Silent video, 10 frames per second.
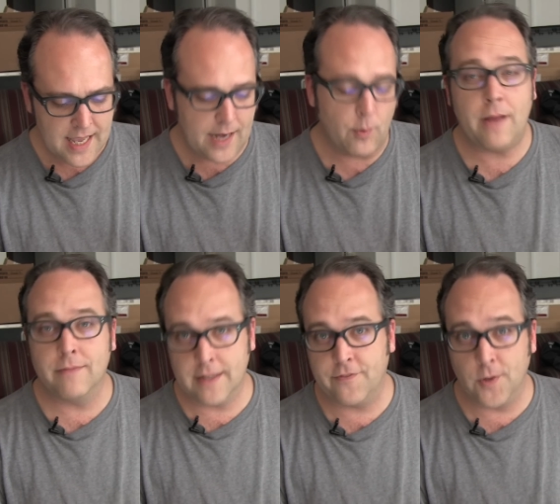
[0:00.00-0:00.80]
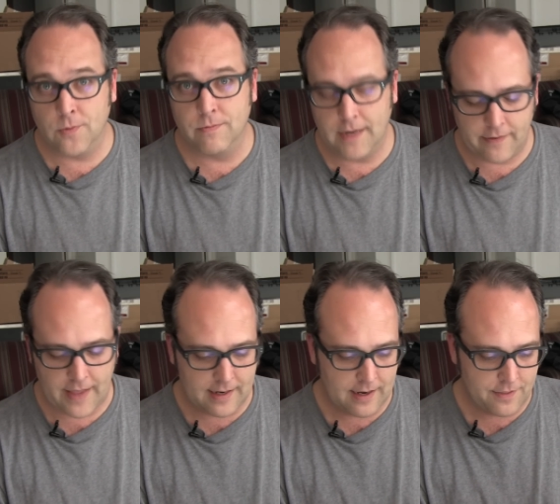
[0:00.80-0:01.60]
anyway, if you're into
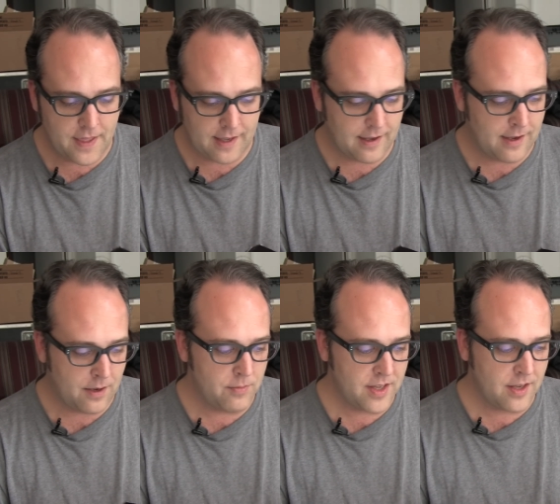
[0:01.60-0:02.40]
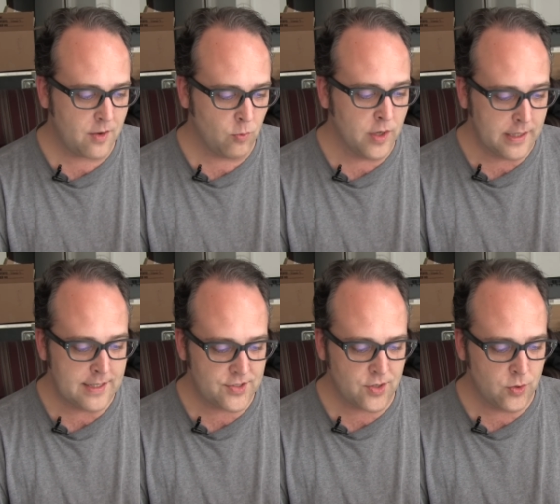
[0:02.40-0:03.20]
that kind of thing, um, it, it, really
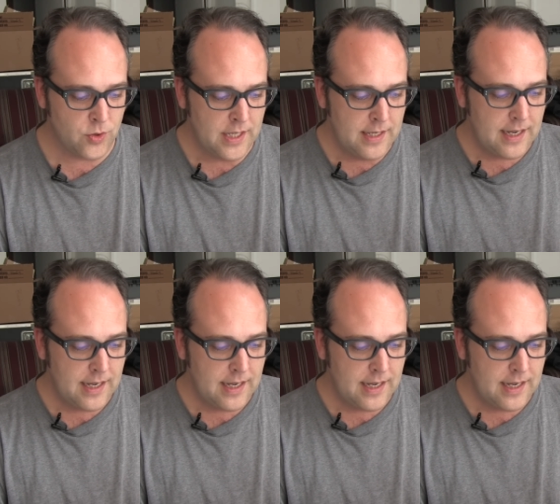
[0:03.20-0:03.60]
is cool.